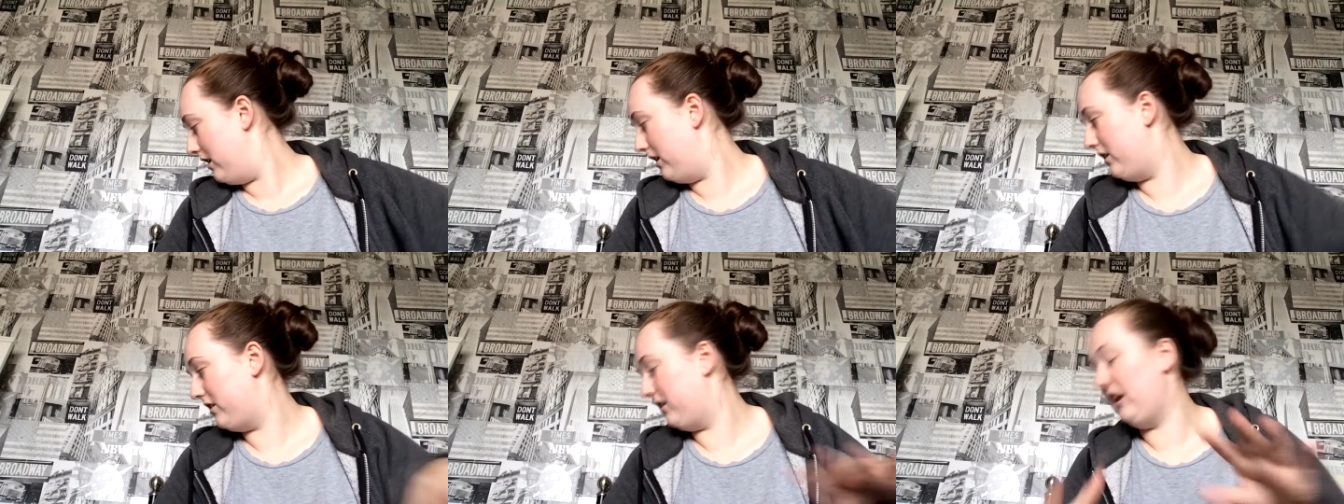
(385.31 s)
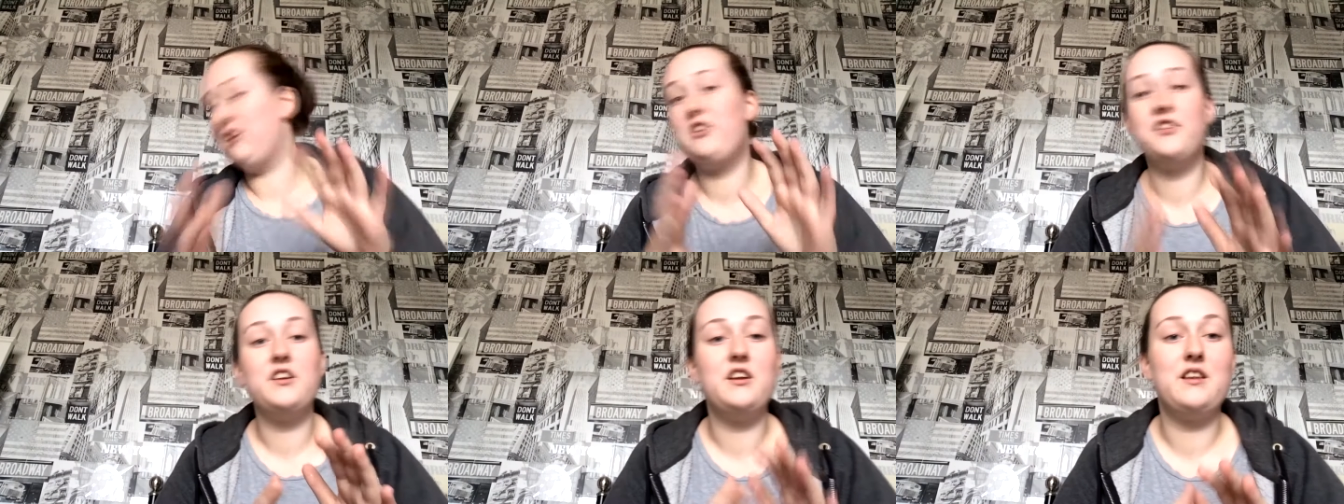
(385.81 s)
Also,
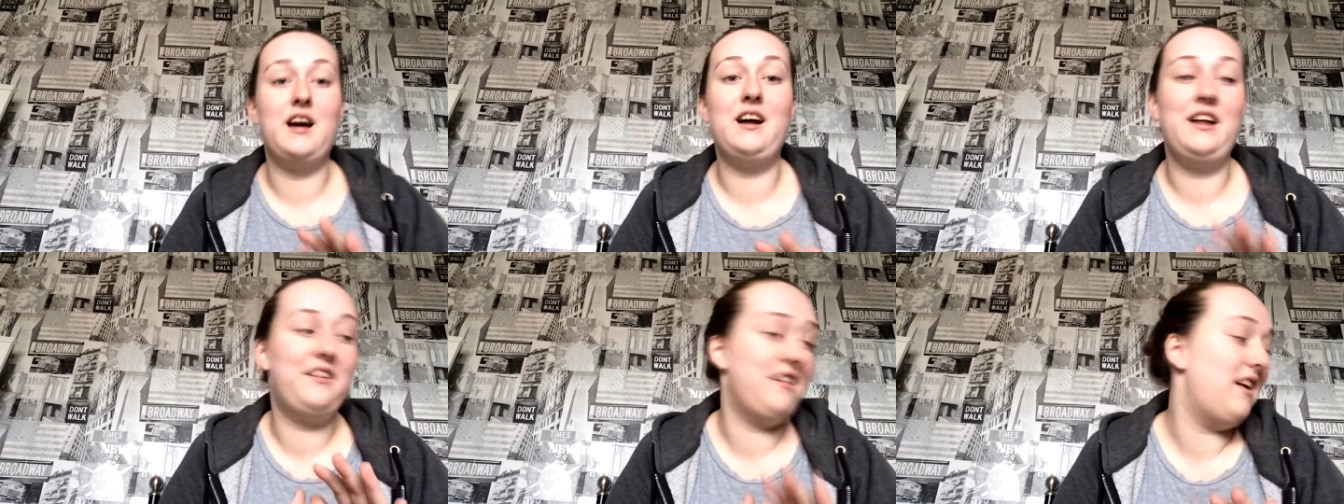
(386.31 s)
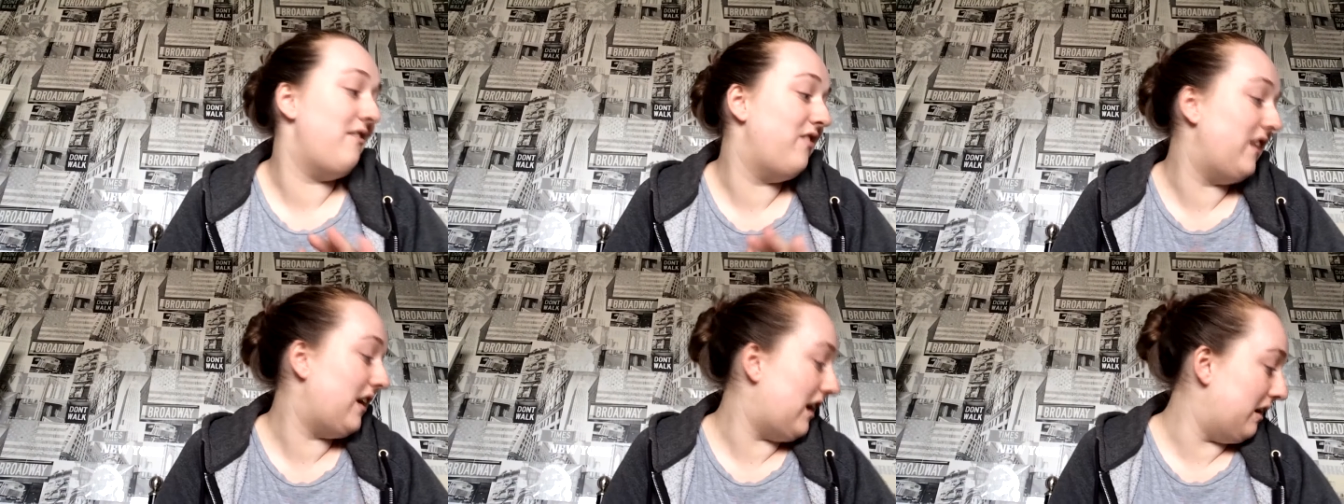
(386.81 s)
that is
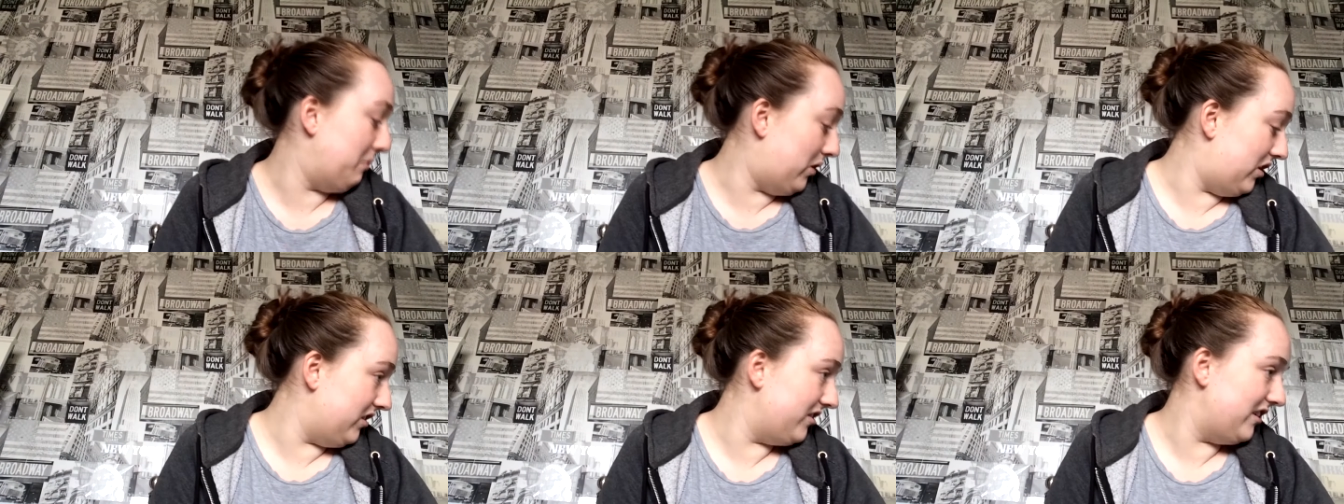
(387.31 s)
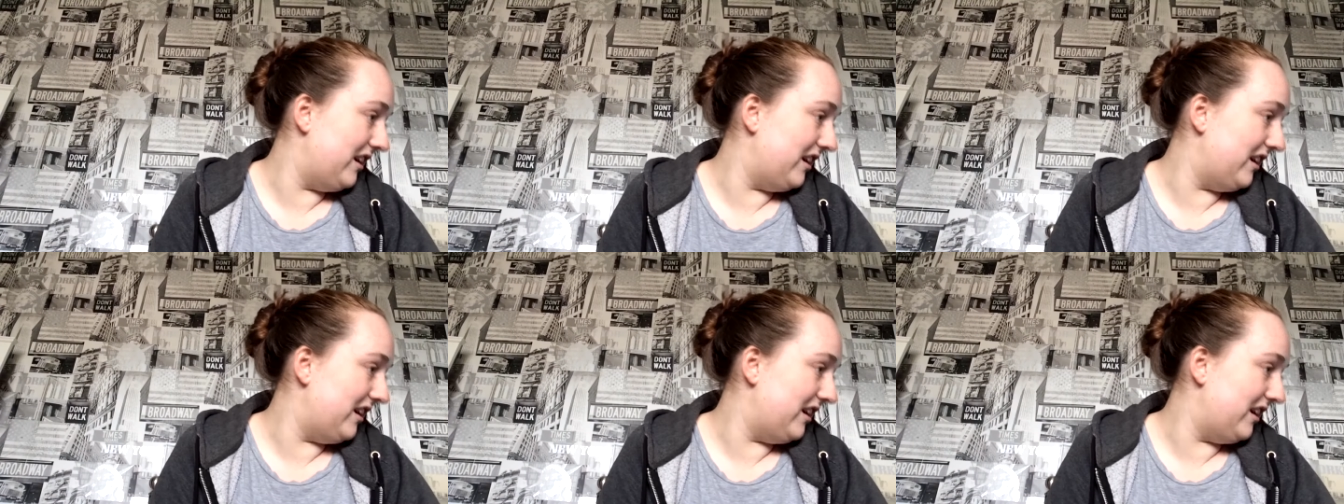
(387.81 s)
everything I bought,